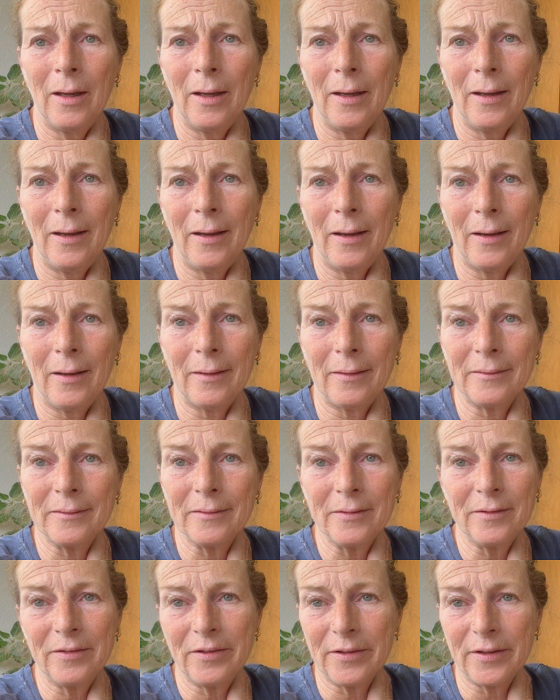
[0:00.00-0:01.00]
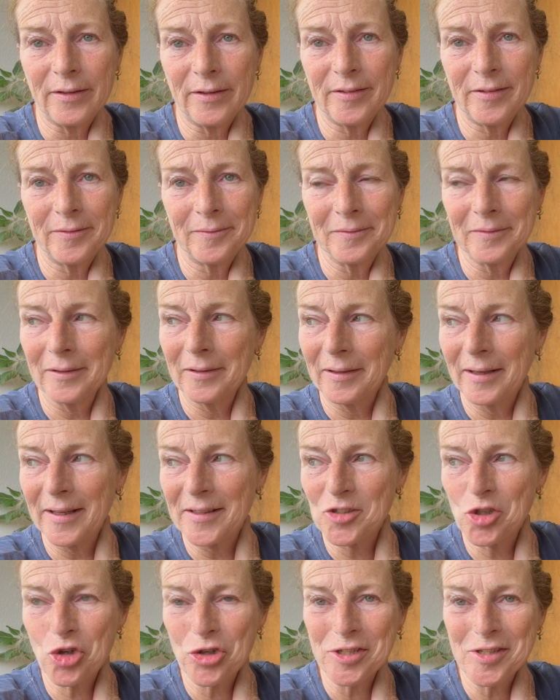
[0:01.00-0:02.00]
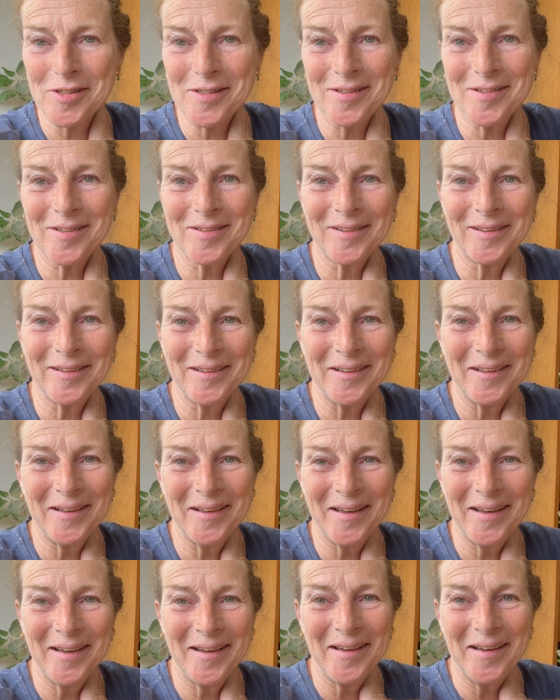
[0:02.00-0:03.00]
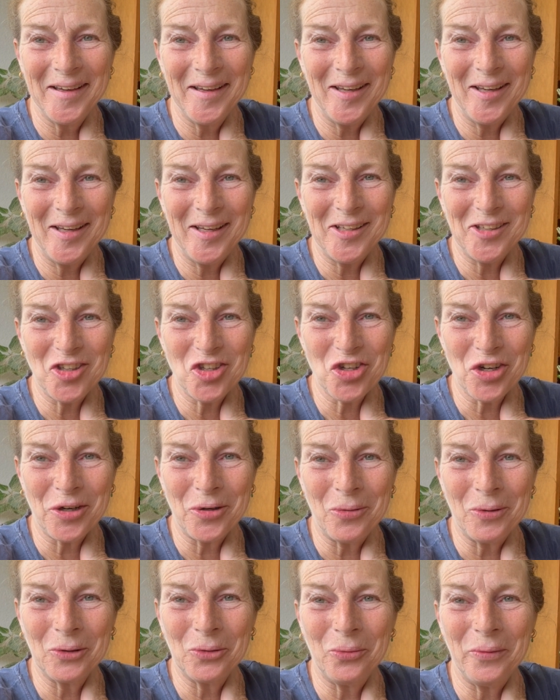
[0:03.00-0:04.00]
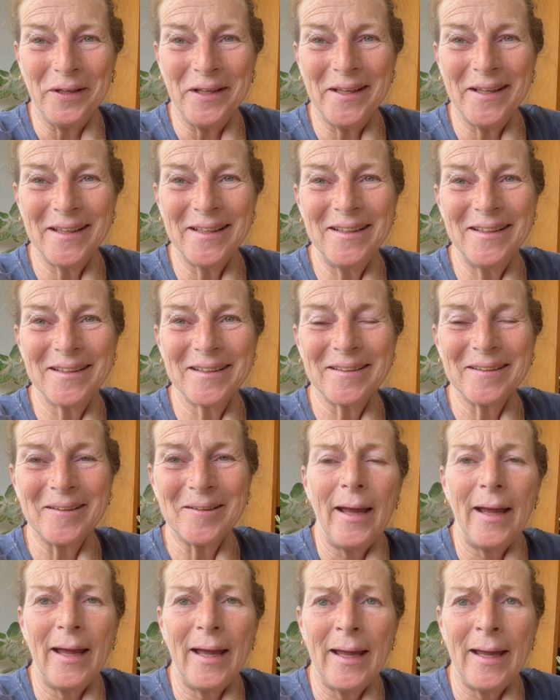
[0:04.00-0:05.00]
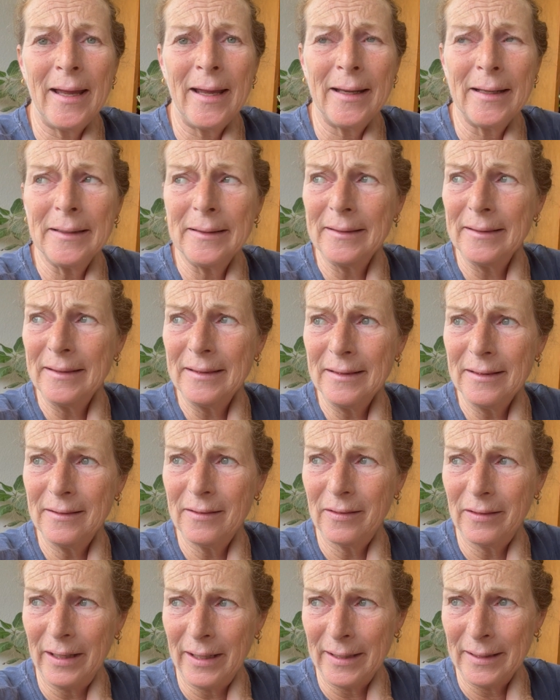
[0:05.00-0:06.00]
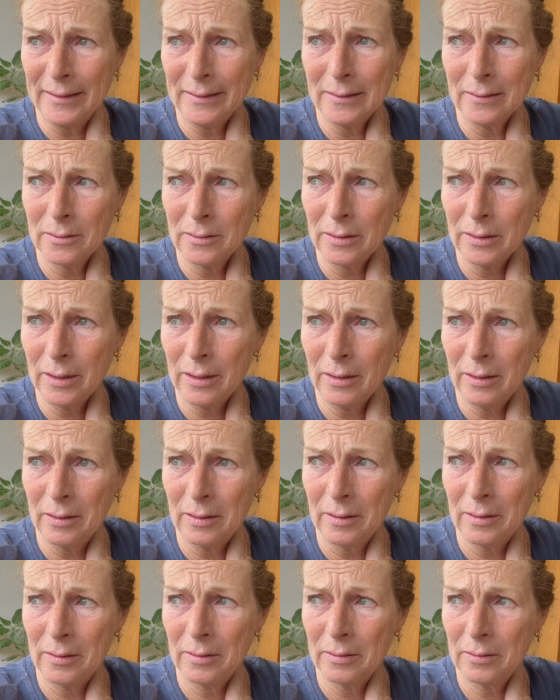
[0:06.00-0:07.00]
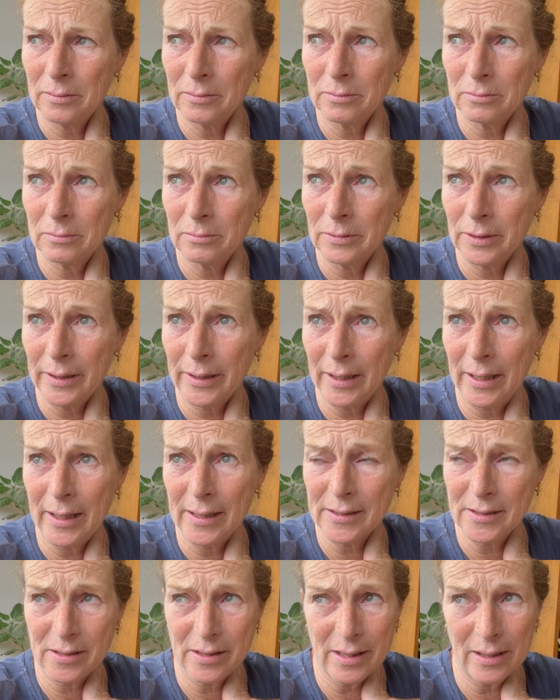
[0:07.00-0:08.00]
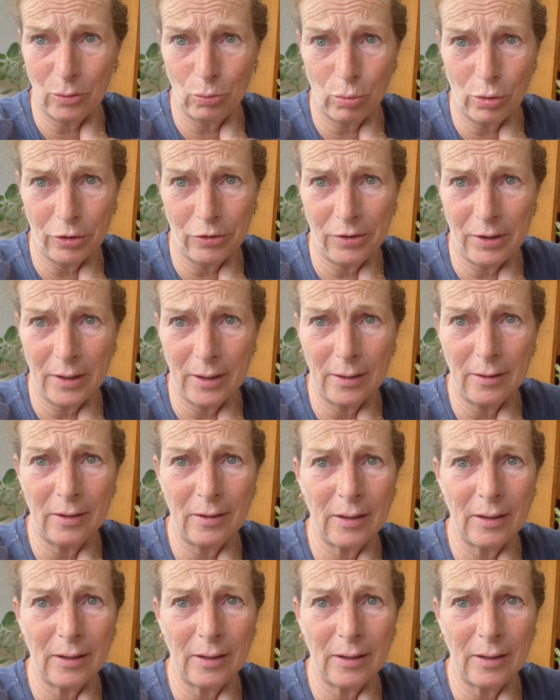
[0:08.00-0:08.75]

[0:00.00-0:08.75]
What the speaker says: And I guess just enjoy what we did. And then I guess that was it.